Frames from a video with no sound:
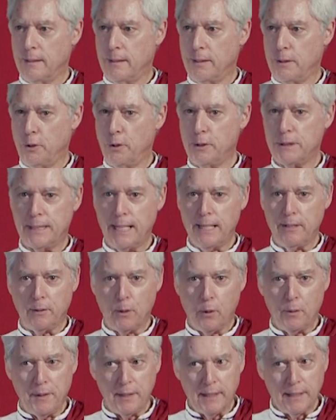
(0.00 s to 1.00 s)
You're saying the
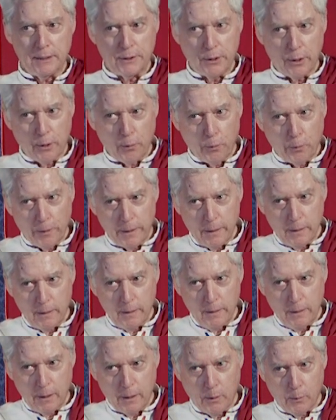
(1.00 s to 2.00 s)
only things that are
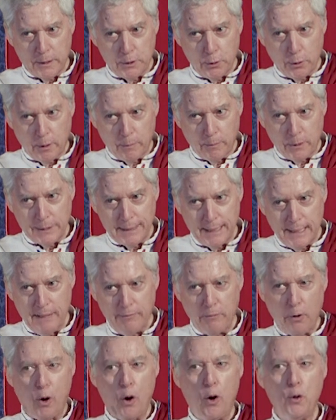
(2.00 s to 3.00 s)
real are what you can perceive.
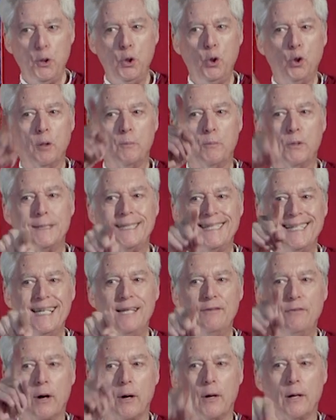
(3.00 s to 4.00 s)
All you can
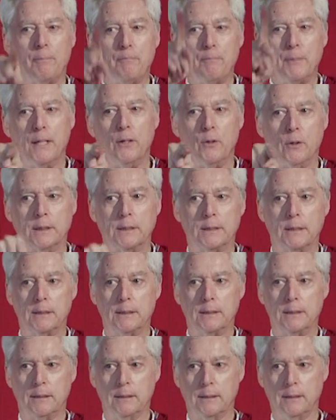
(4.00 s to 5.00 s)
perceive are
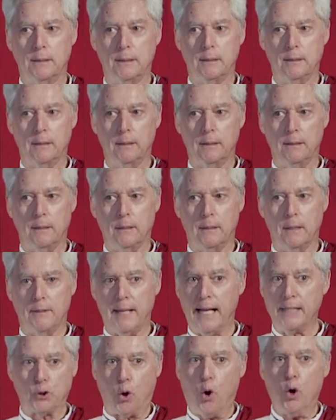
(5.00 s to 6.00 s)
appearances.
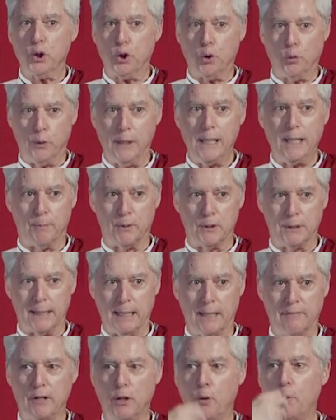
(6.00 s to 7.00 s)
That's all you really
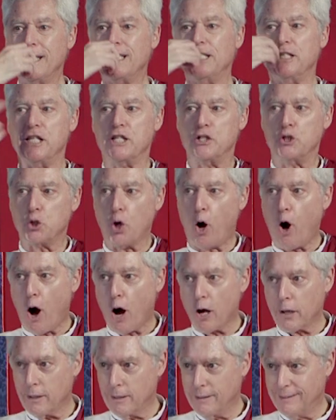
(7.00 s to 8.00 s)
perceive, and the rest is just
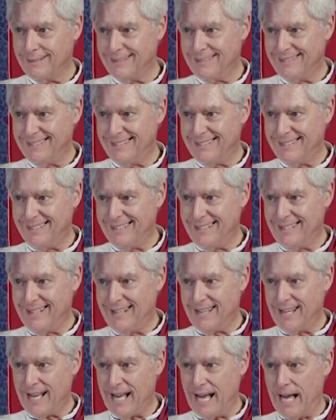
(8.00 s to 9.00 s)
talk.
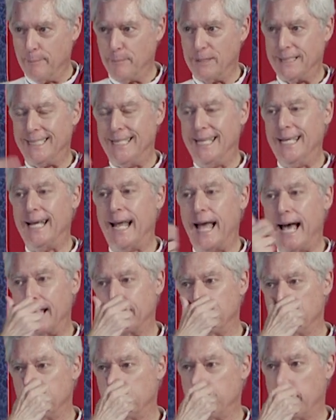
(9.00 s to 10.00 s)
I'm seeing
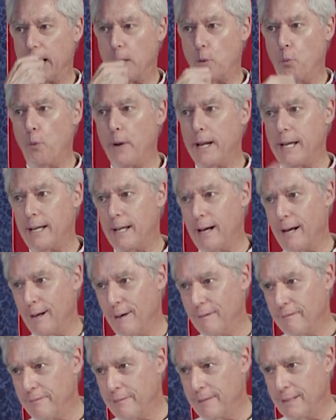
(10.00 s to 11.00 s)
atoms by way
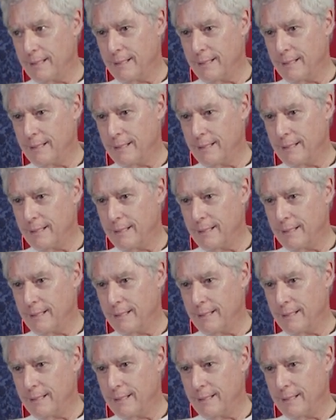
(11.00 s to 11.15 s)
of.